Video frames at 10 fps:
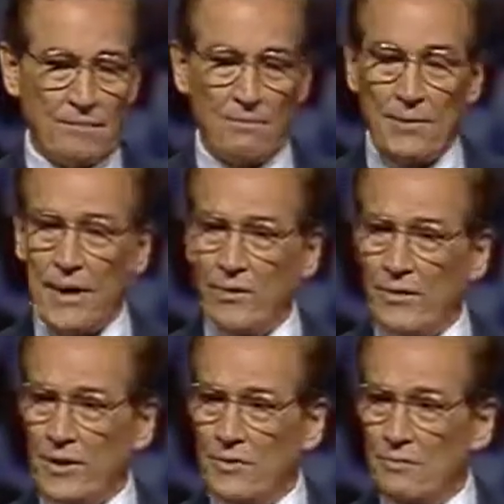Bow
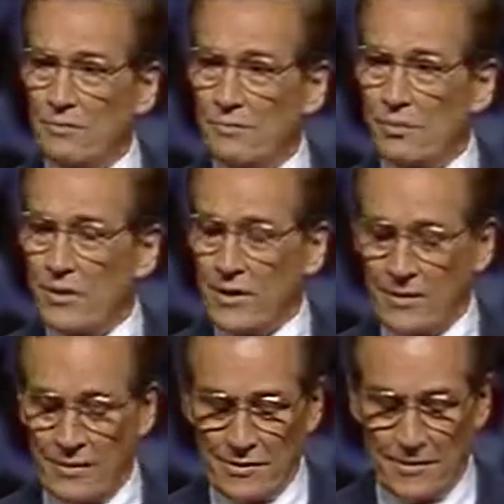your heads and pray,
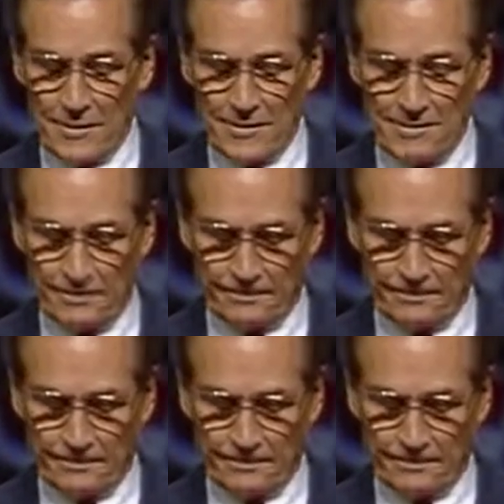and they did.